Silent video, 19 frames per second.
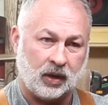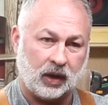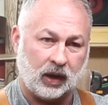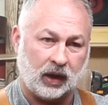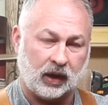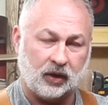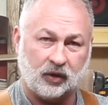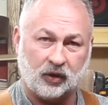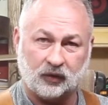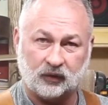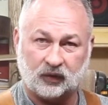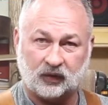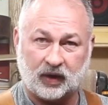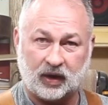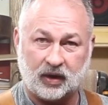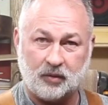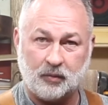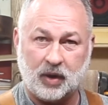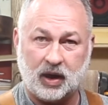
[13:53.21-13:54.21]
and I don't
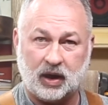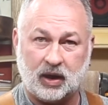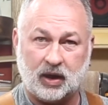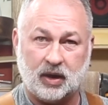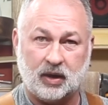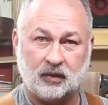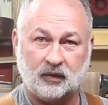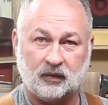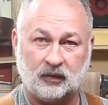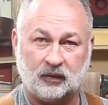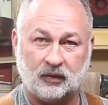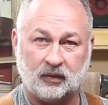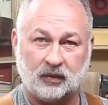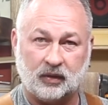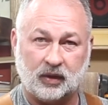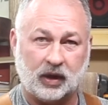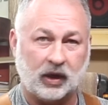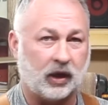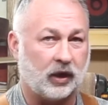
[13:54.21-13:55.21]
stand on my hands,
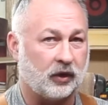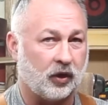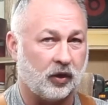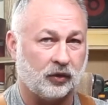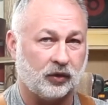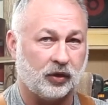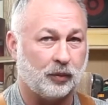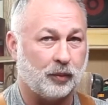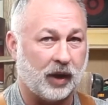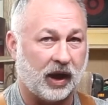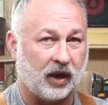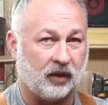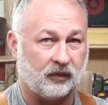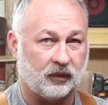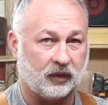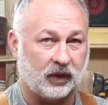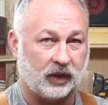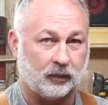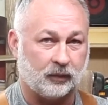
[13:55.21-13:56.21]
and I don't do
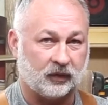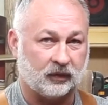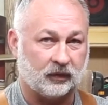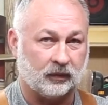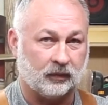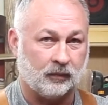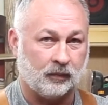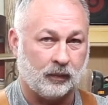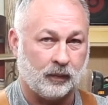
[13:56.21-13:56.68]
backflips.